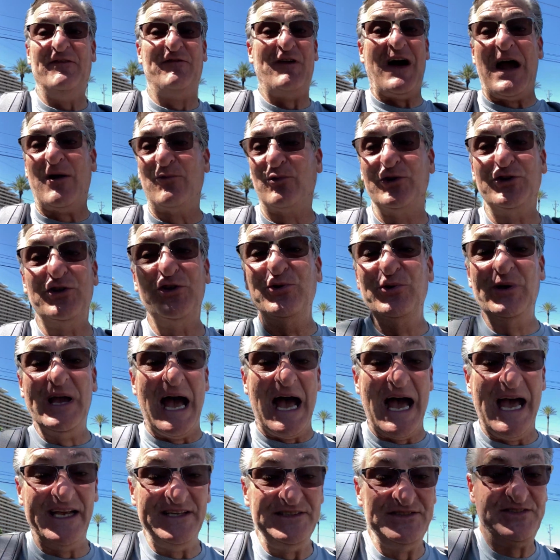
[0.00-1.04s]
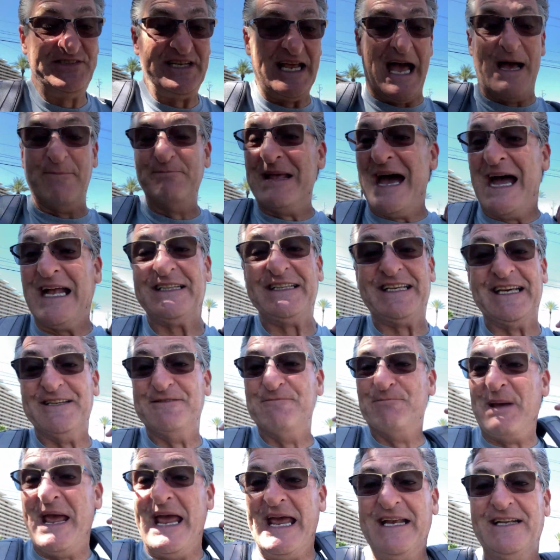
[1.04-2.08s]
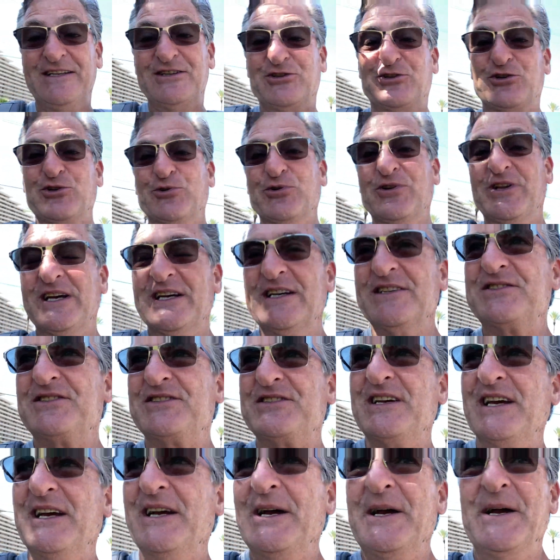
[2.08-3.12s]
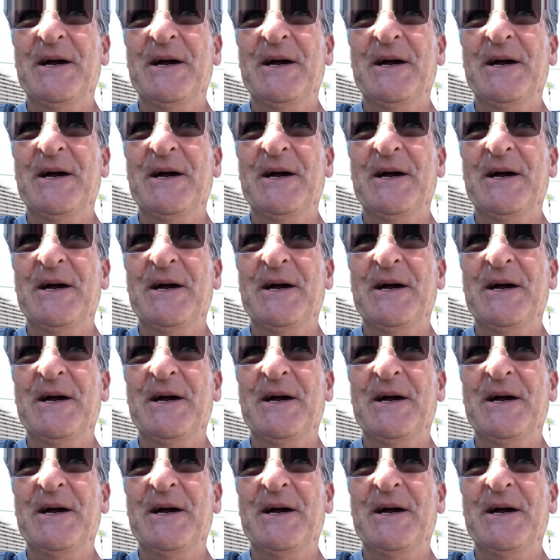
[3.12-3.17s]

if I were you guys, I'm not getting paid to do this.